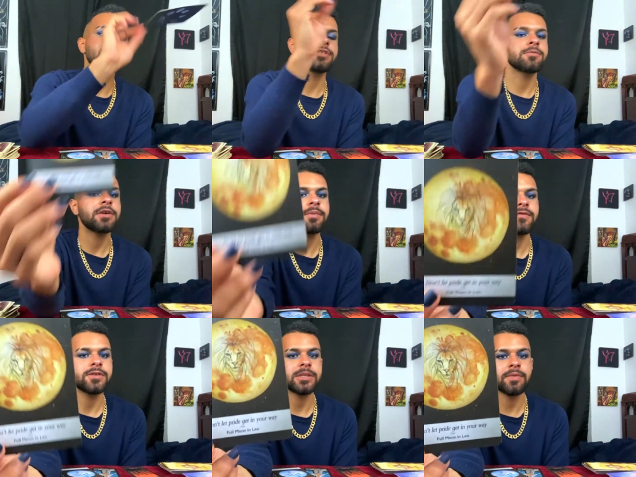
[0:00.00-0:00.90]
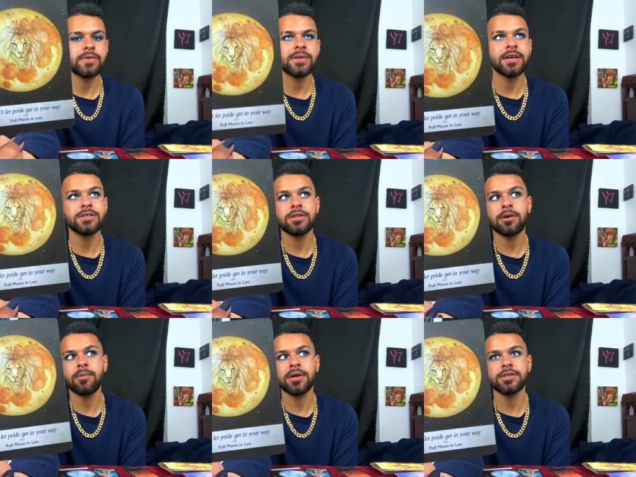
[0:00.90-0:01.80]
So maybe for some of you guys, you
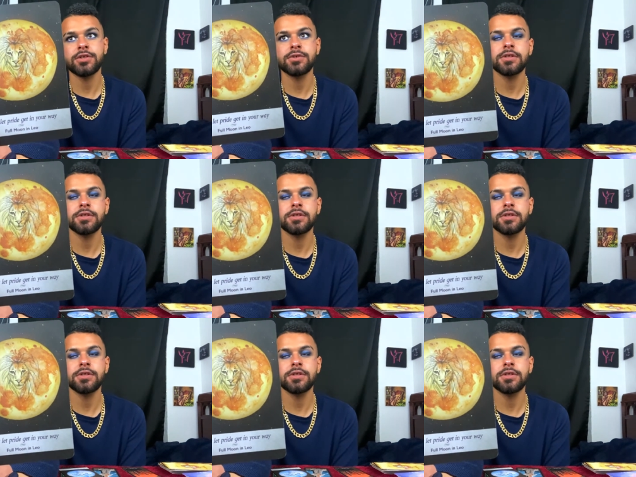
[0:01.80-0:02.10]
don't want to do